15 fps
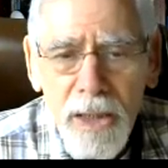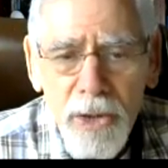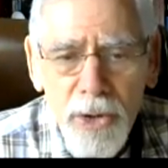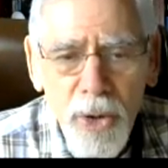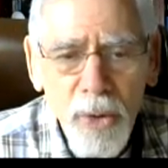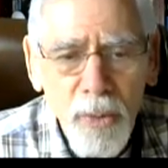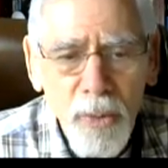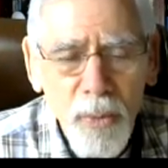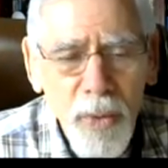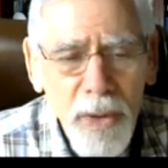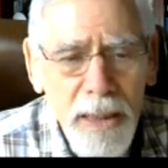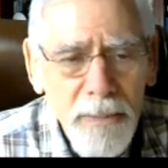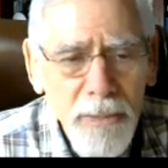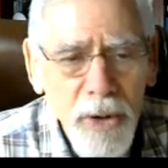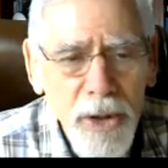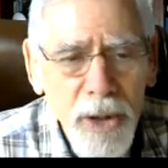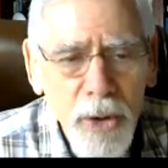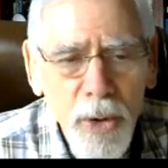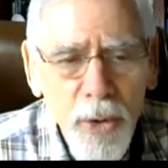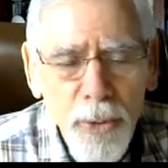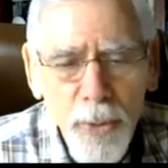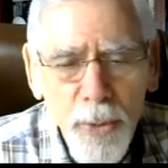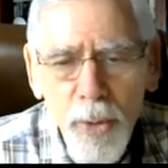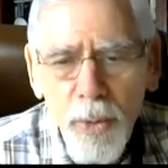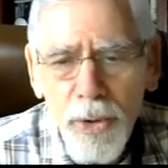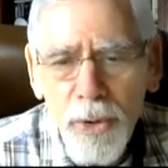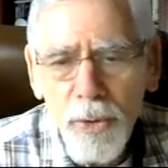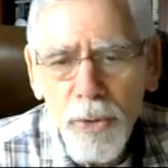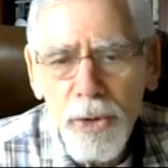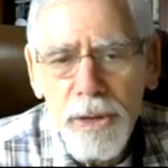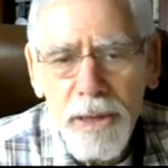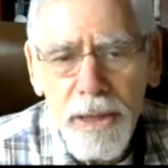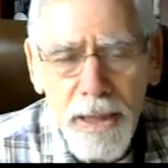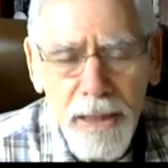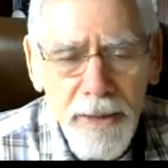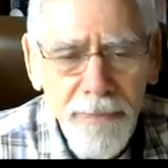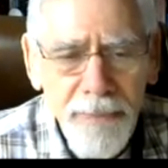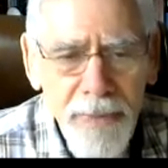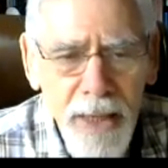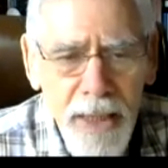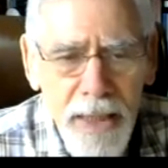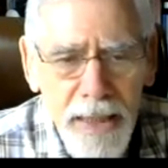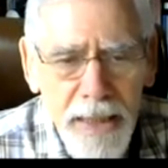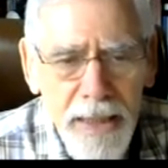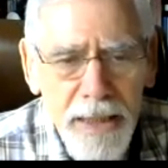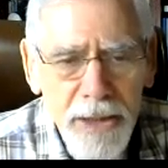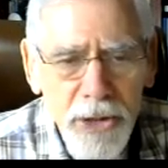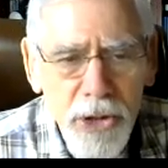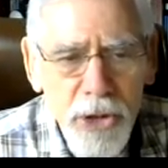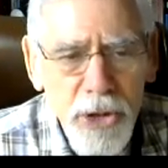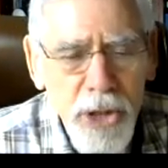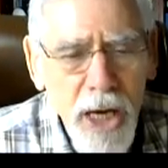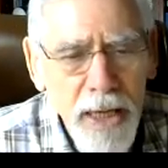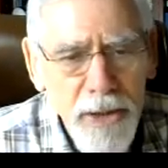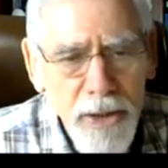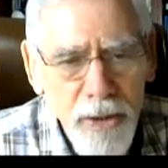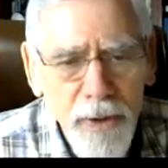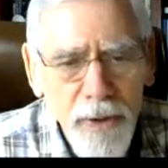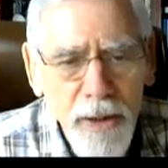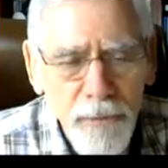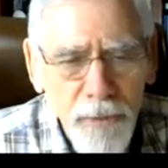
So what I'm going to go through with you today is scientific